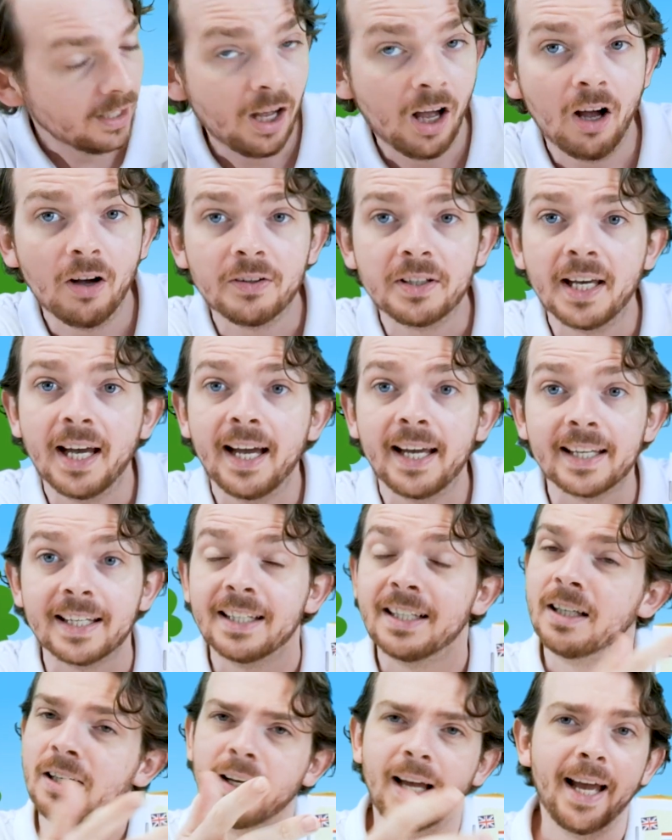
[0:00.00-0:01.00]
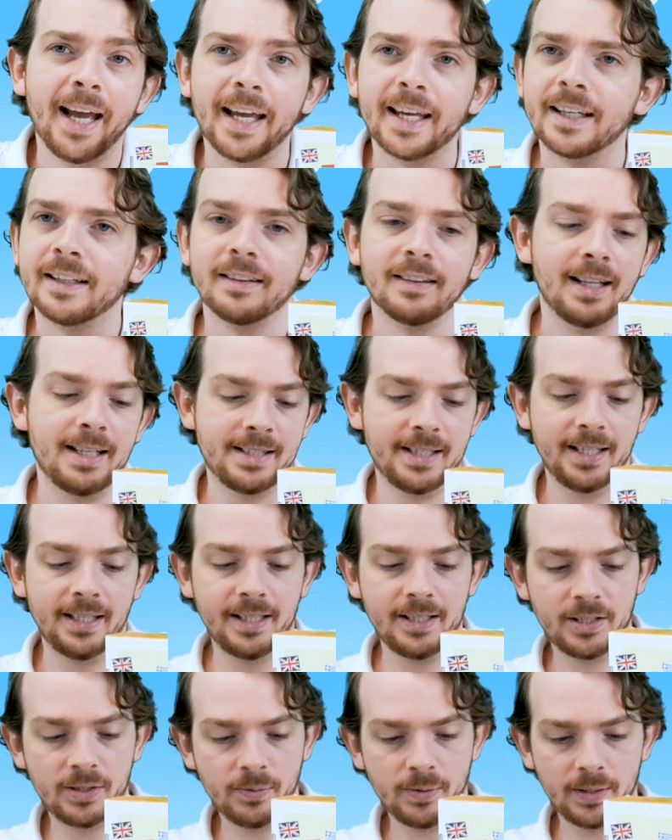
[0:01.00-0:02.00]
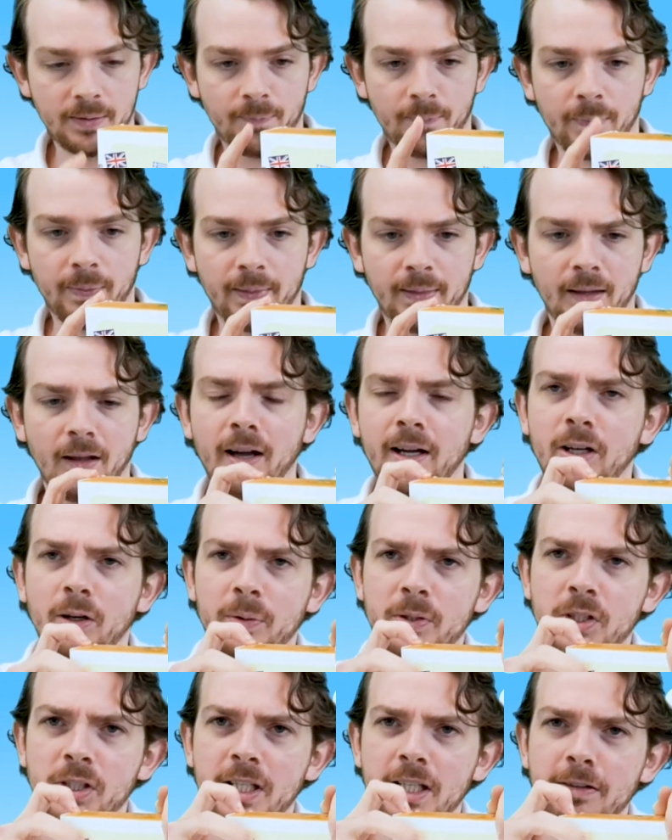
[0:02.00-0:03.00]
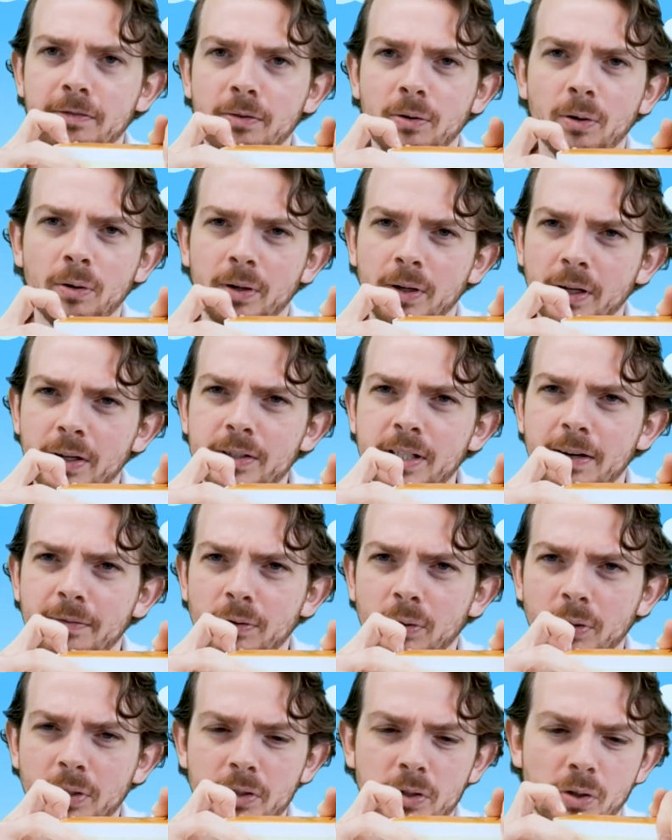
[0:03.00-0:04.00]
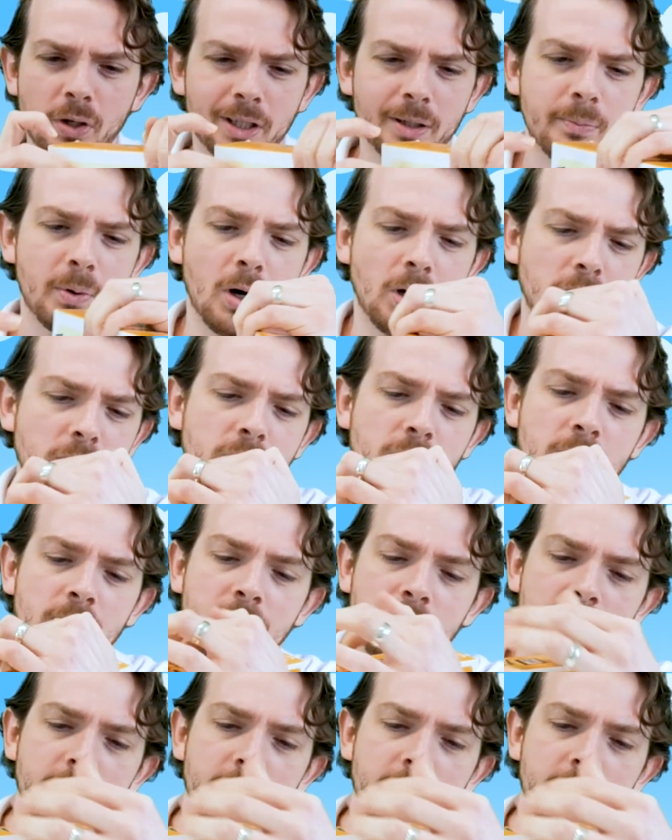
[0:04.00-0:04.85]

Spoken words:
Okay, hey, let's get into it. I know what you're here for, so have a look inside the box.